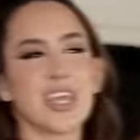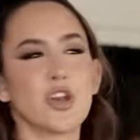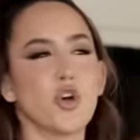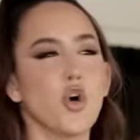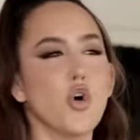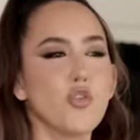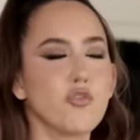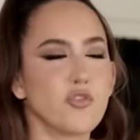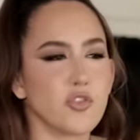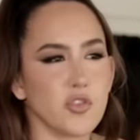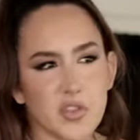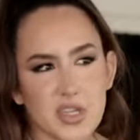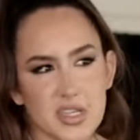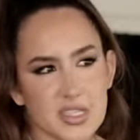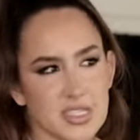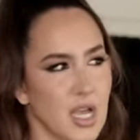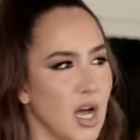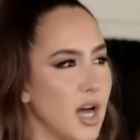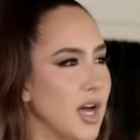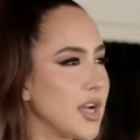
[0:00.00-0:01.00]
to get over
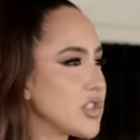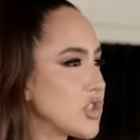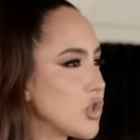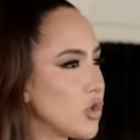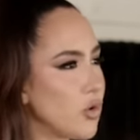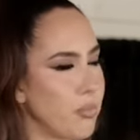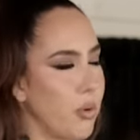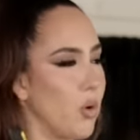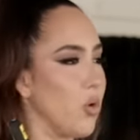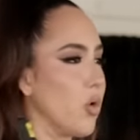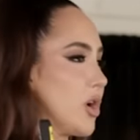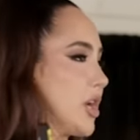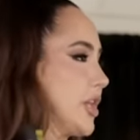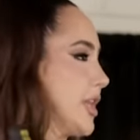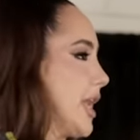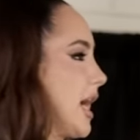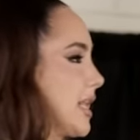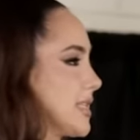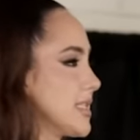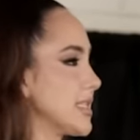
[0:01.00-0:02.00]
this hustle
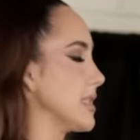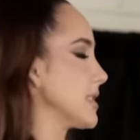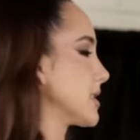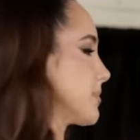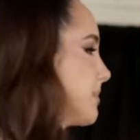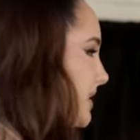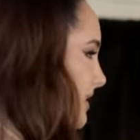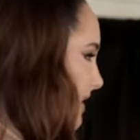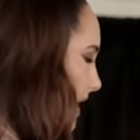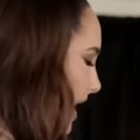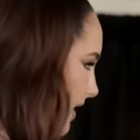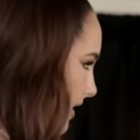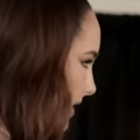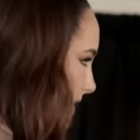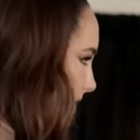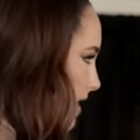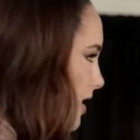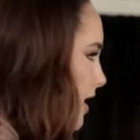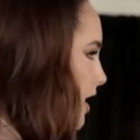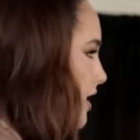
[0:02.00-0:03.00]
porn nonsense
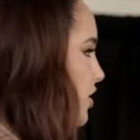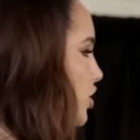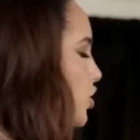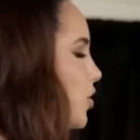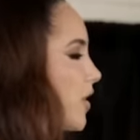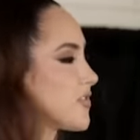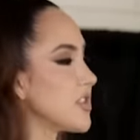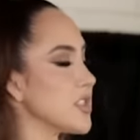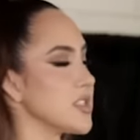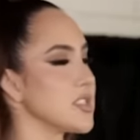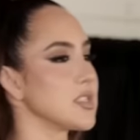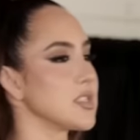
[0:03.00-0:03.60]
mentality that you have to